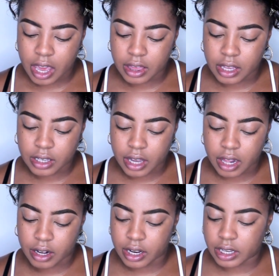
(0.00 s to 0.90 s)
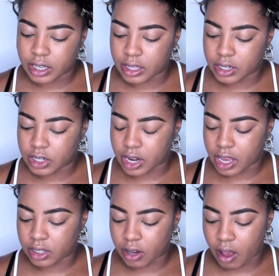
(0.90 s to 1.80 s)
and this color is in the
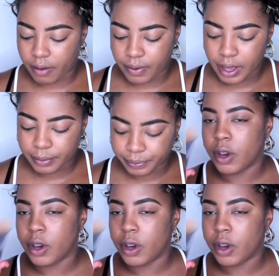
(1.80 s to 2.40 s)
shade Toffee.